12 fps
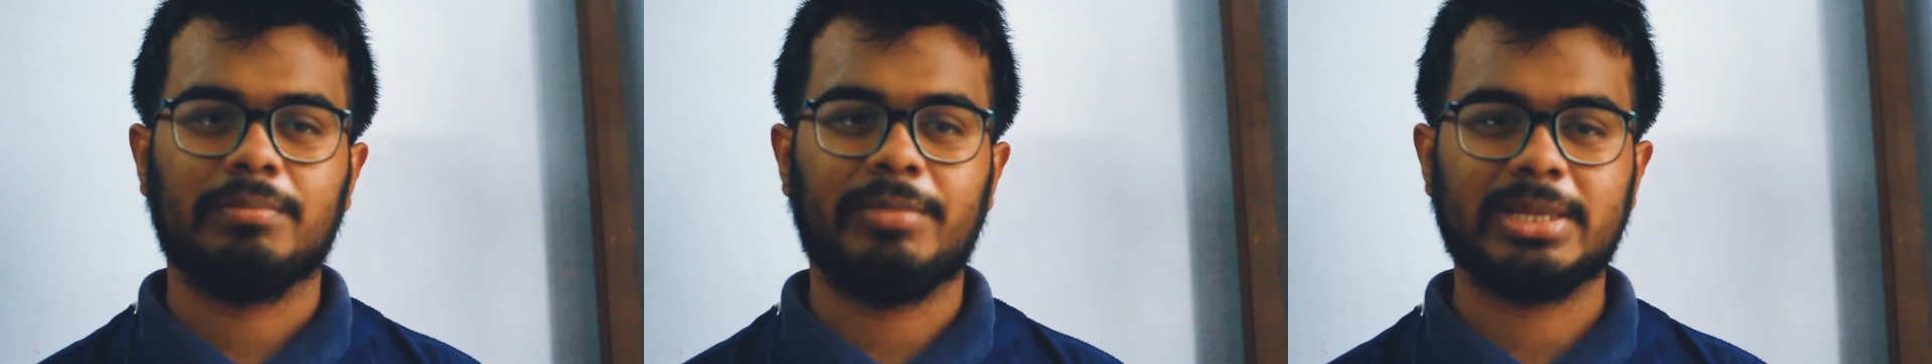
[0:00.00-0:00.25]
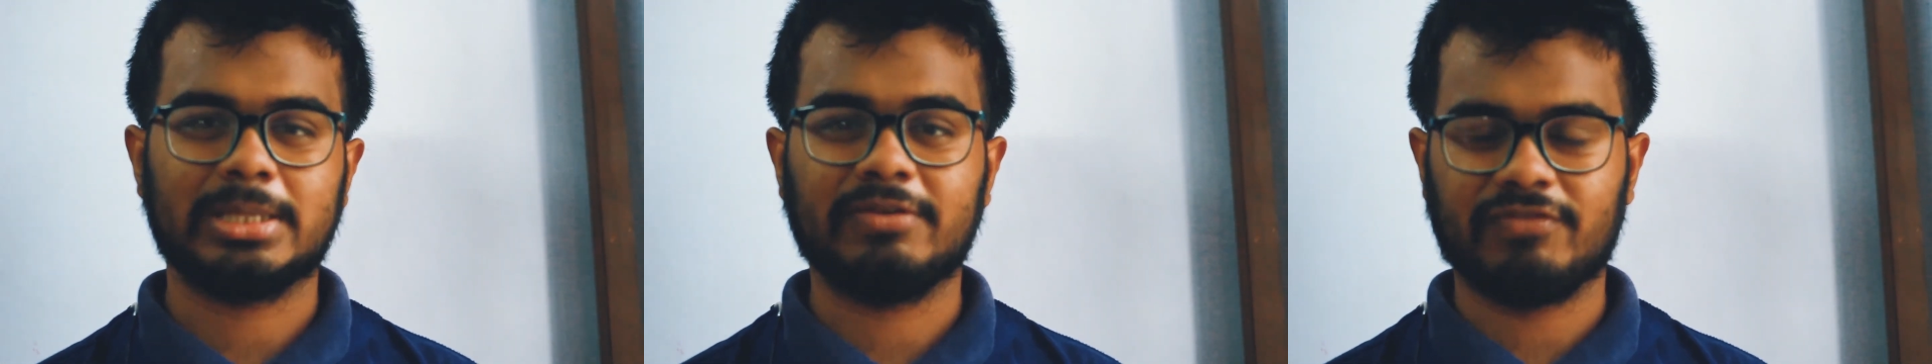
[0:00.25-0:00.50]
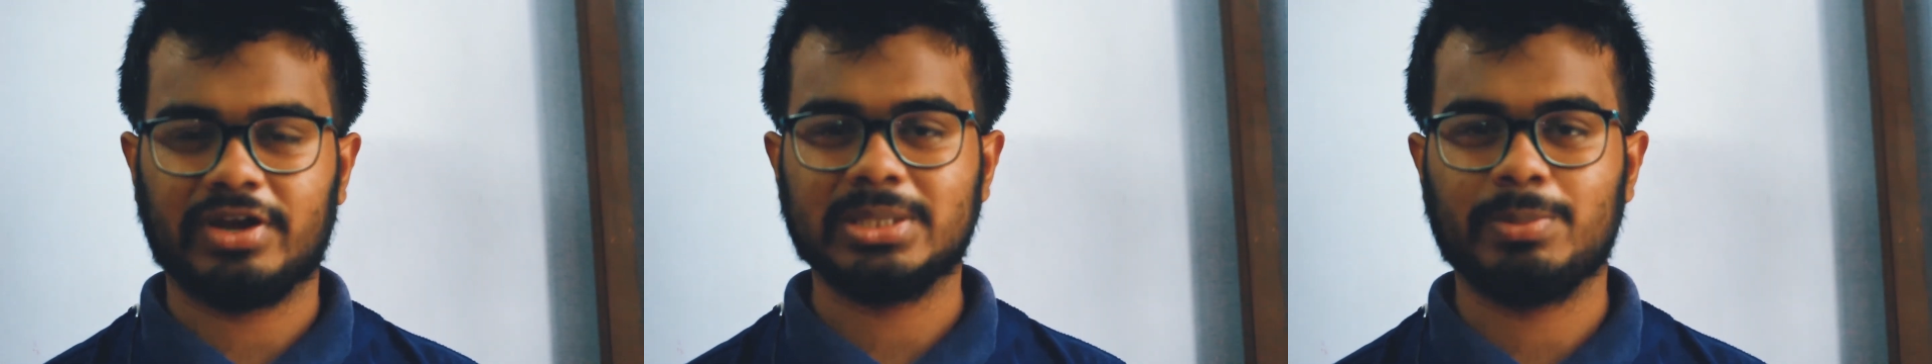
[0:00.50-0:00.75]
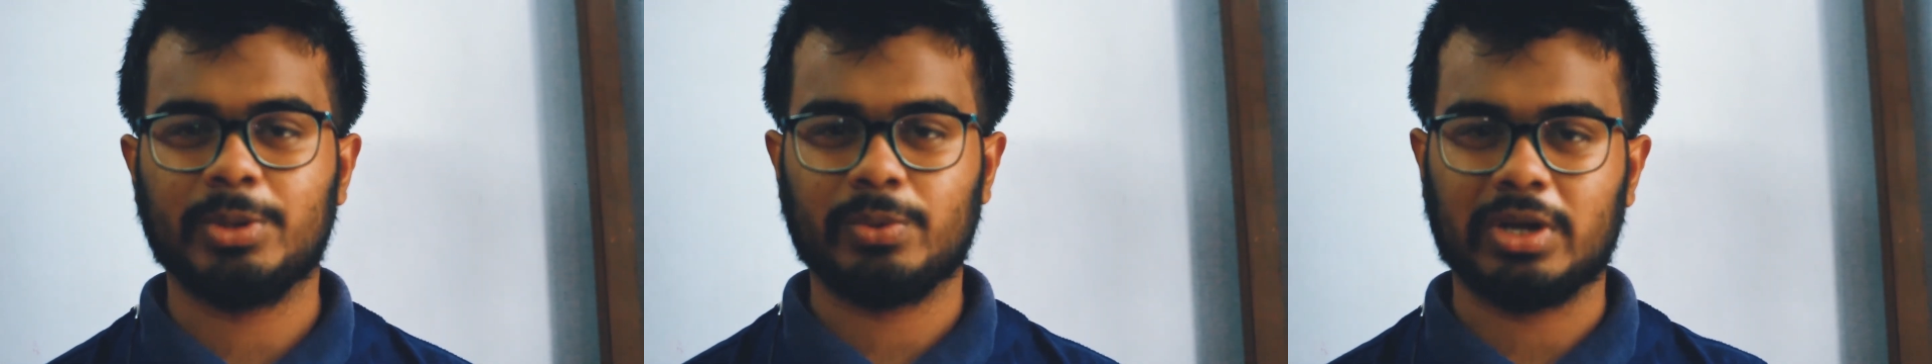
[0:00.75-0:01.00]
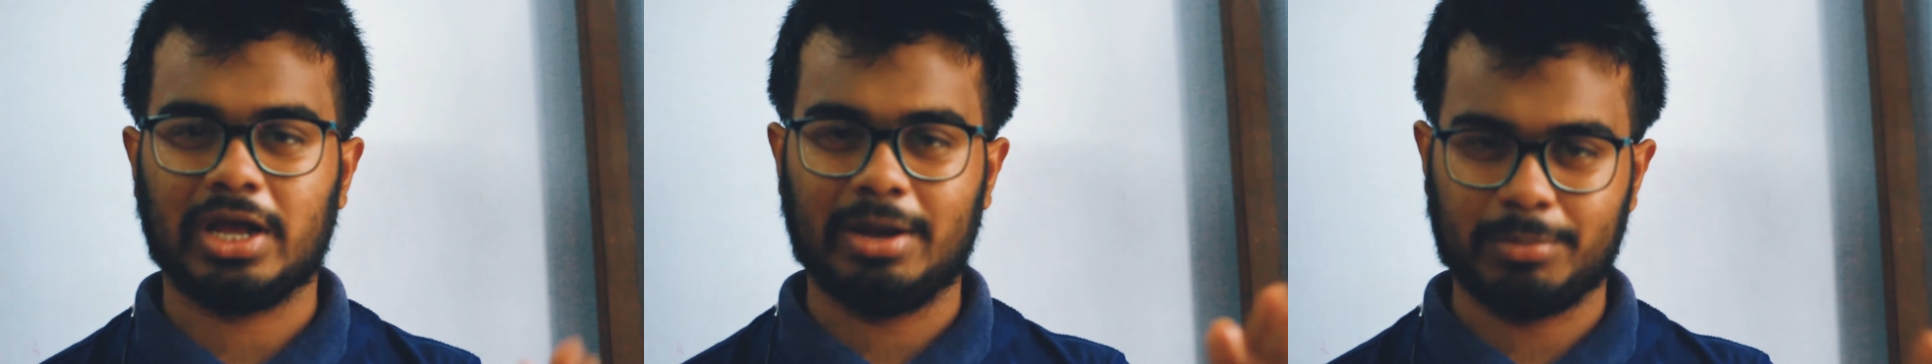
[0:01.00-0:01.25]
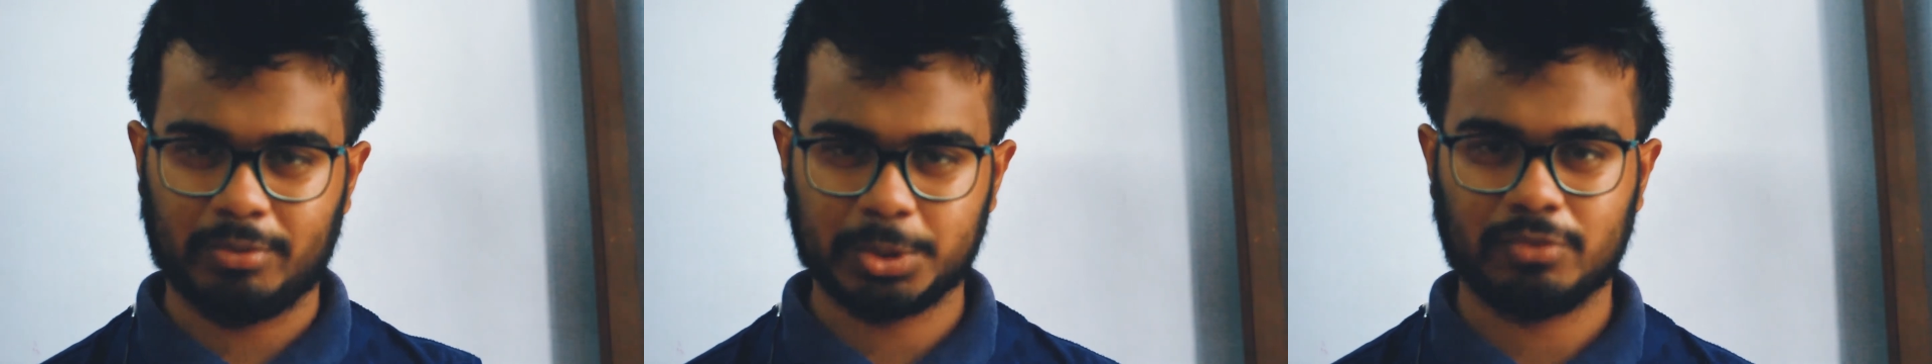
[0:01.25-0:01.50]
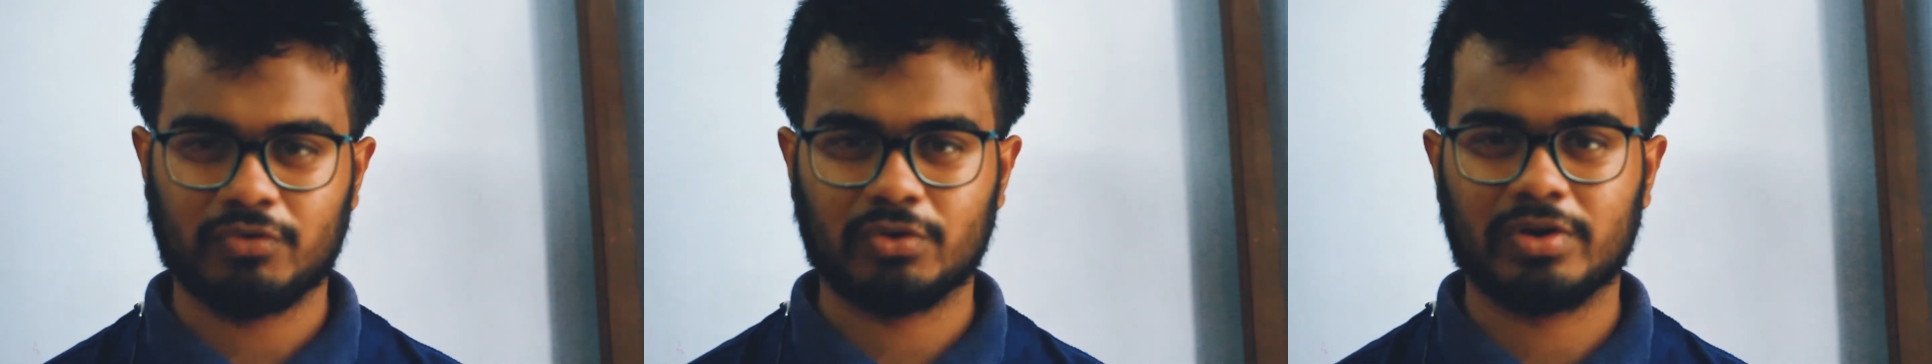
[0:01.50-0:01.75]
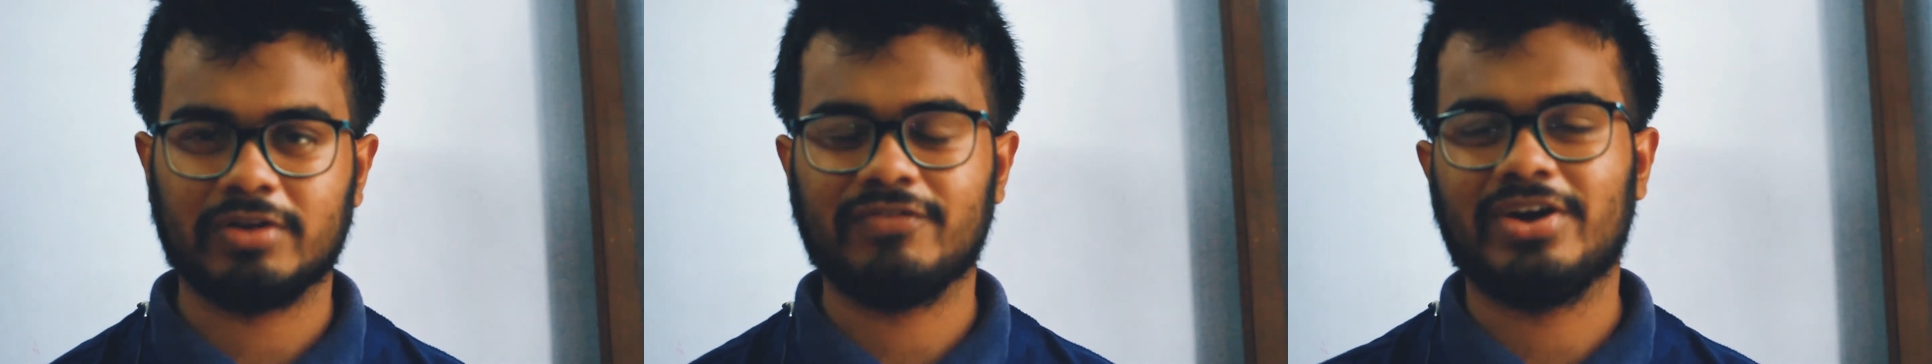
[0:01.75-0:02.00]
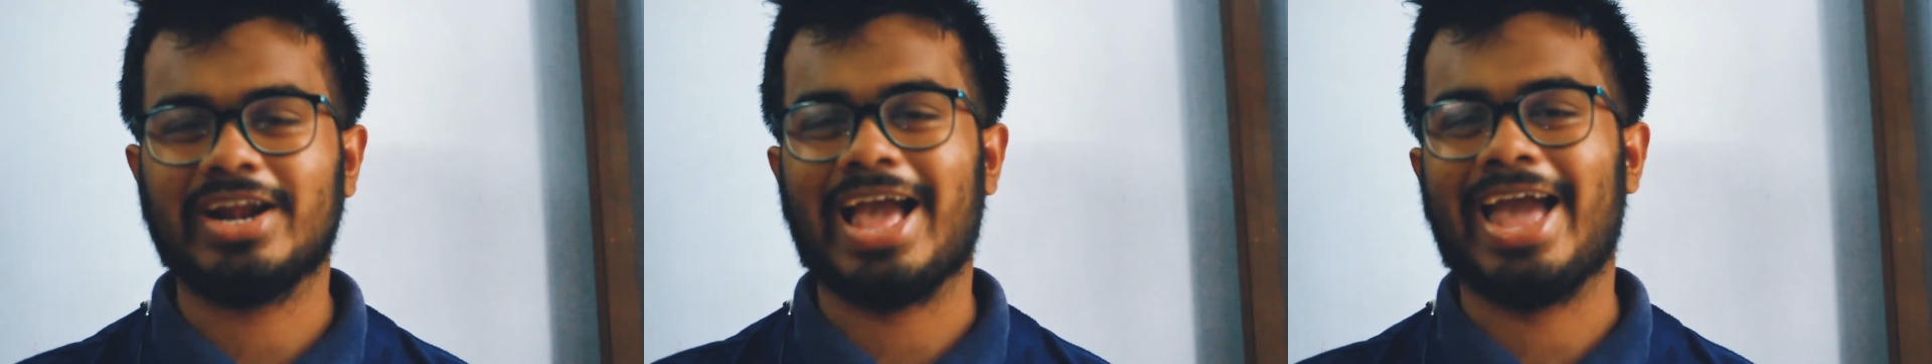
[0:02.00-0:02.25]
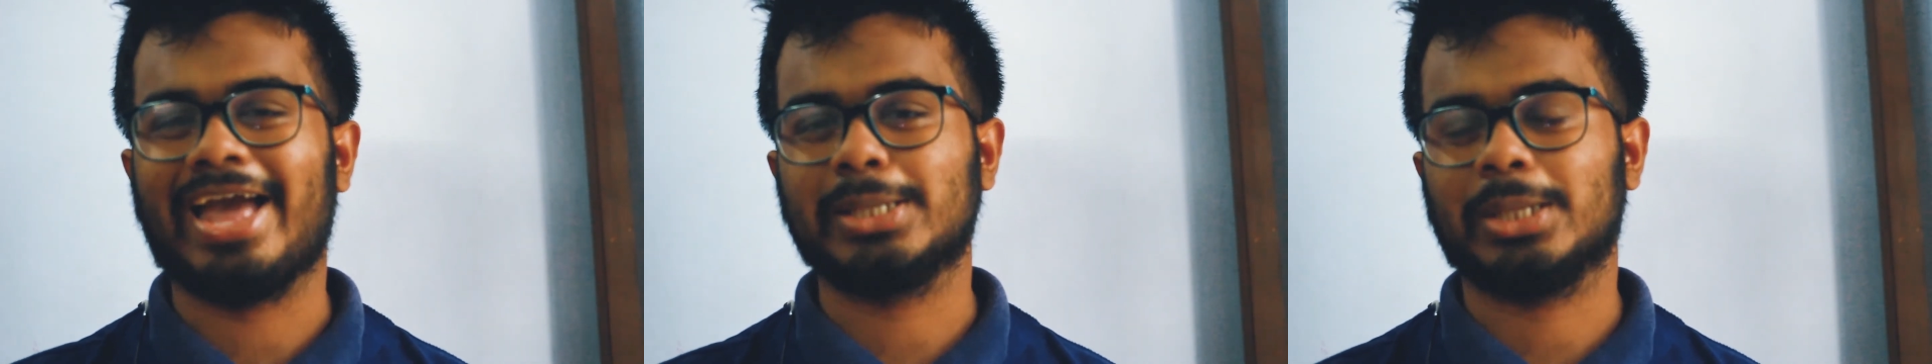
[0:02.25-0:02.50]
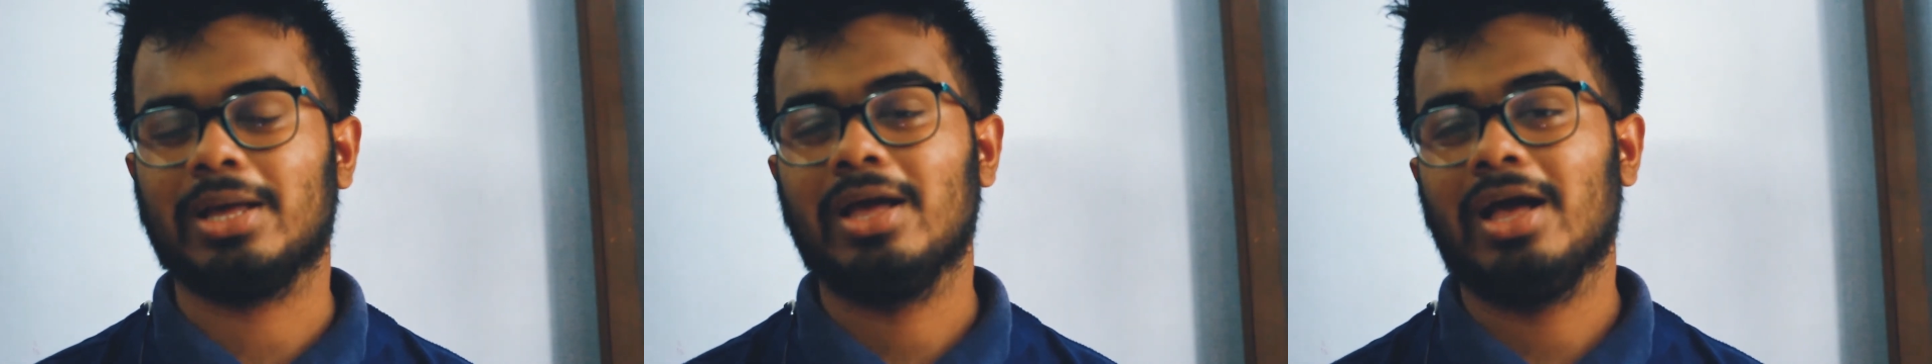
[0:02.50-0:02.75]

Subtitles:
makes a difference between a professional photographer and